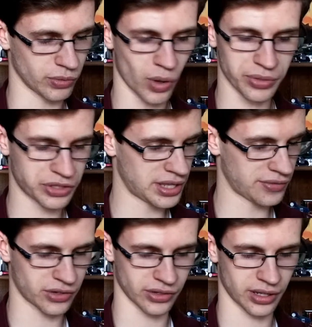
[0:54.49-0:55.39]
Well, it won't be
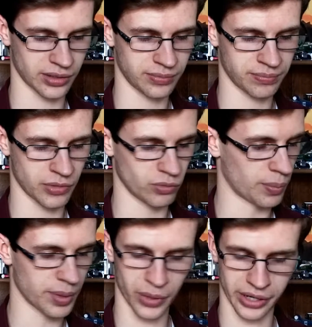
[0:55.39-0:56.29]
Steve Carell.
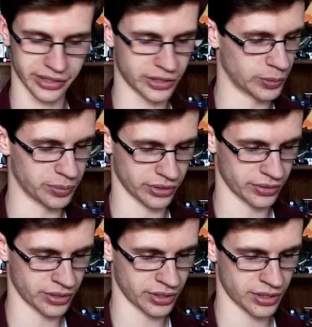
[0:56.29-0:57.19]
Won't be Bradley
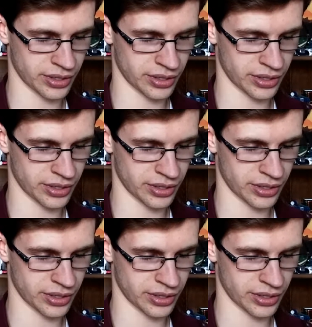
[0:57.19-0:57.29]
Cooper.